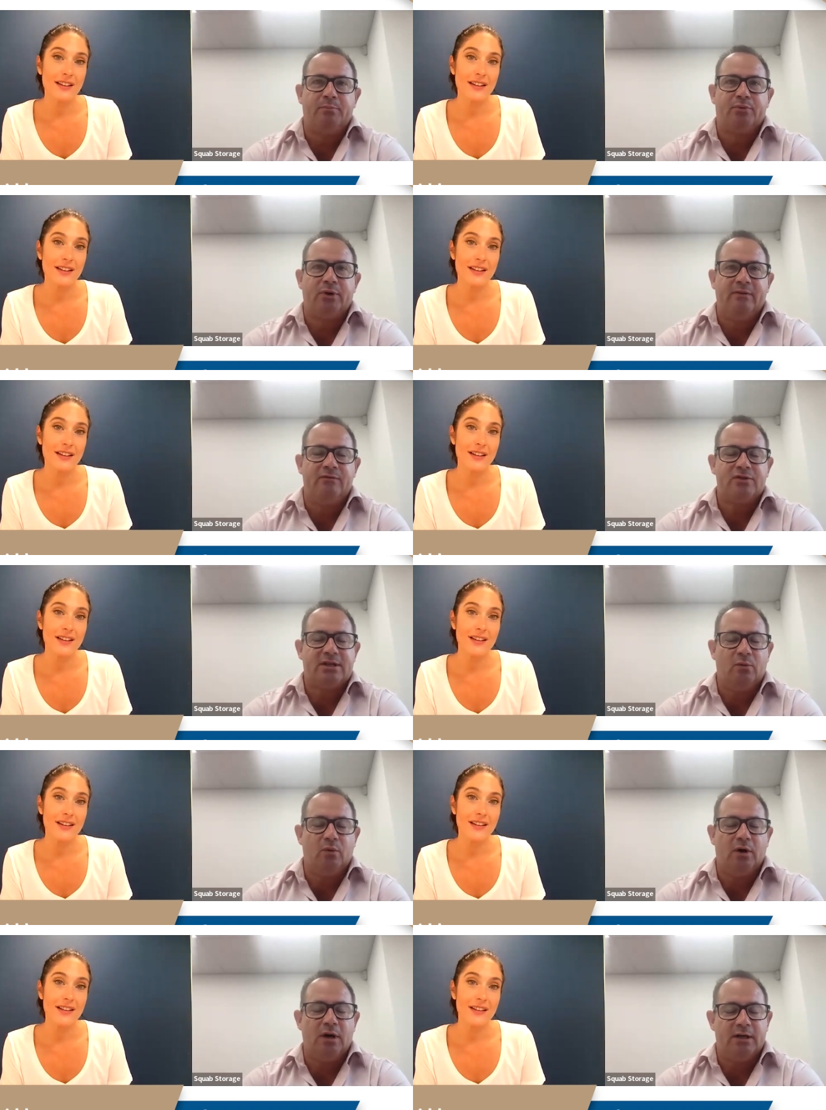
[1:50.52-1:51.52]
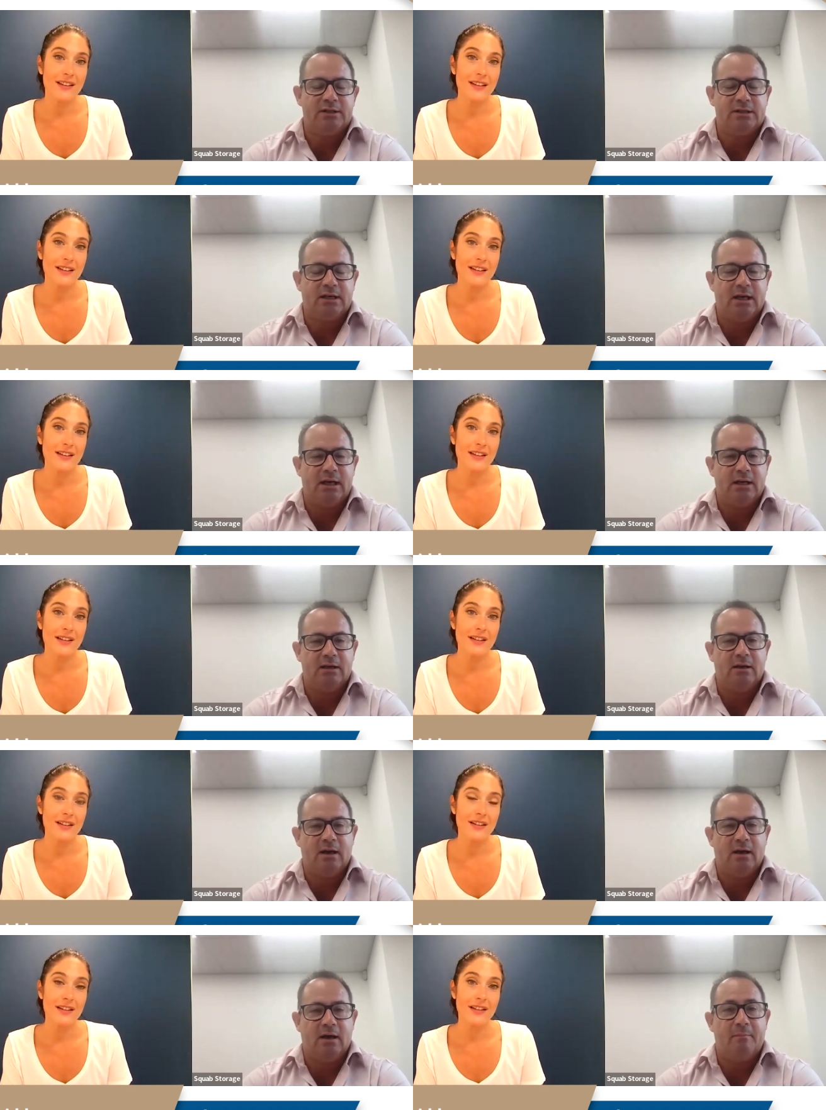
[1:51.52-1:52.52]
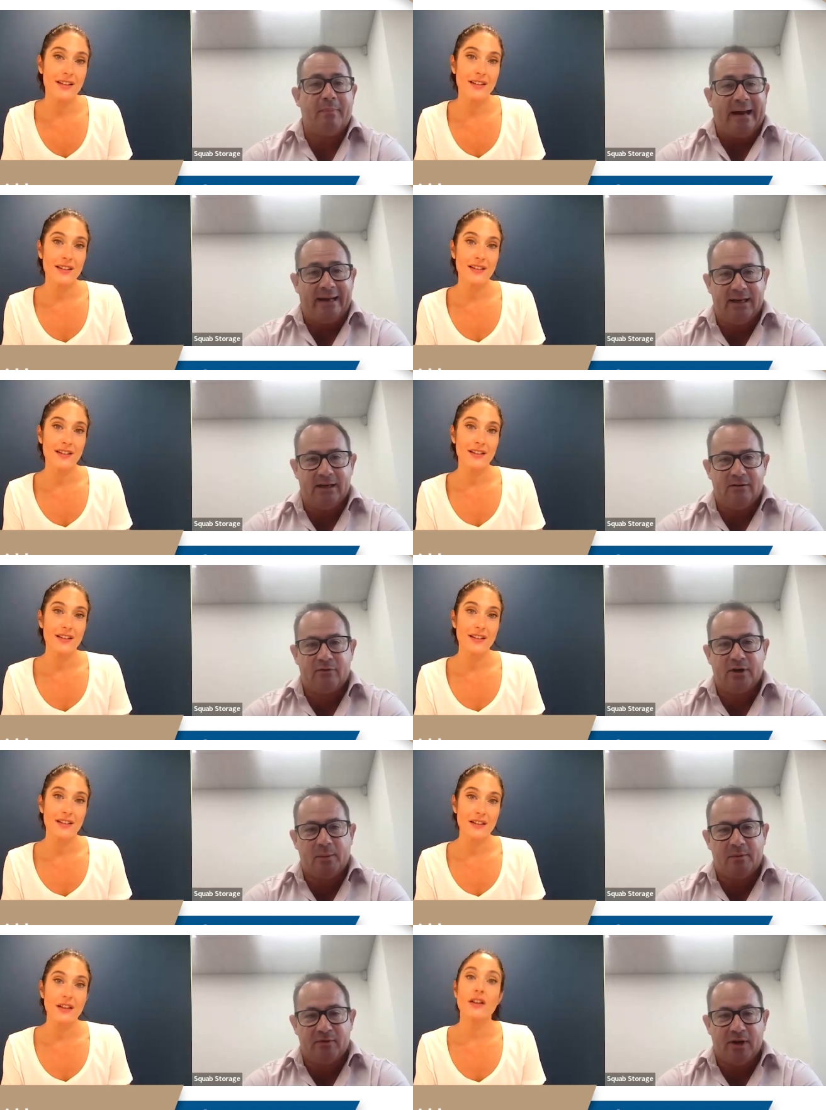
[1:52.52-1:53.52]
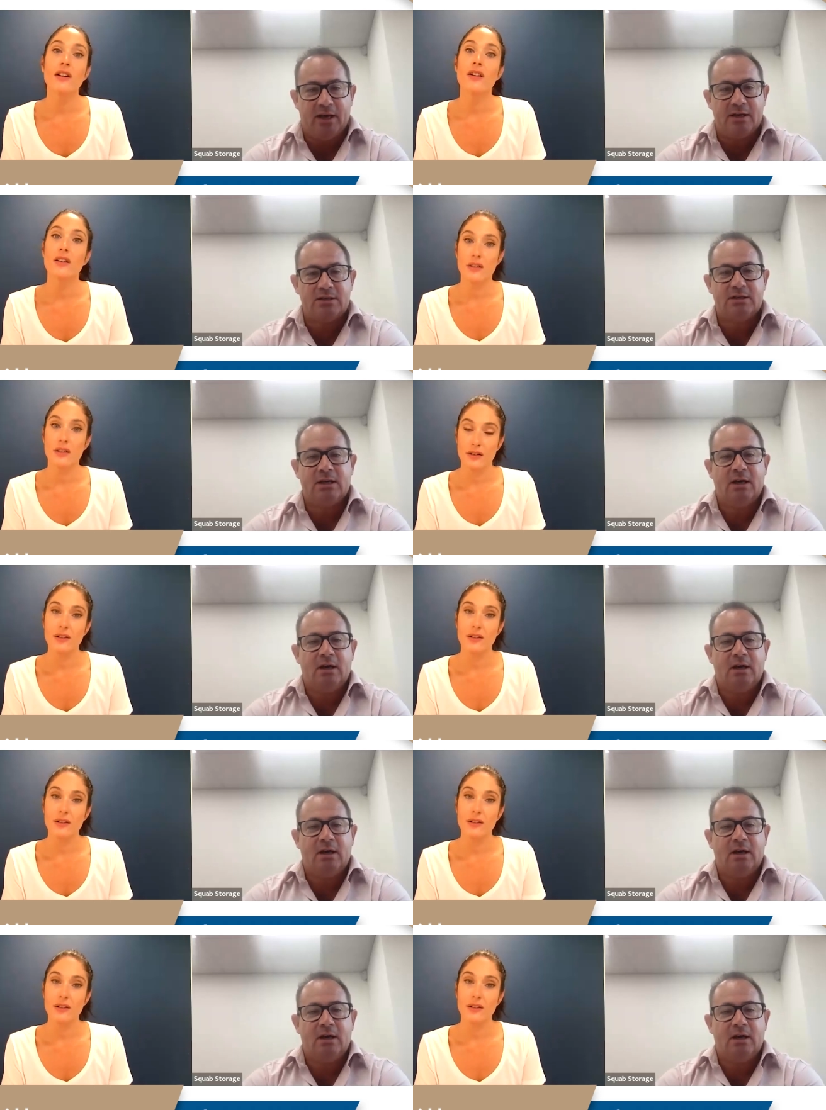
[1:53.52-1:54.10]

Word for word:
Speaker 1: previously worked in uh, banking for a number of years,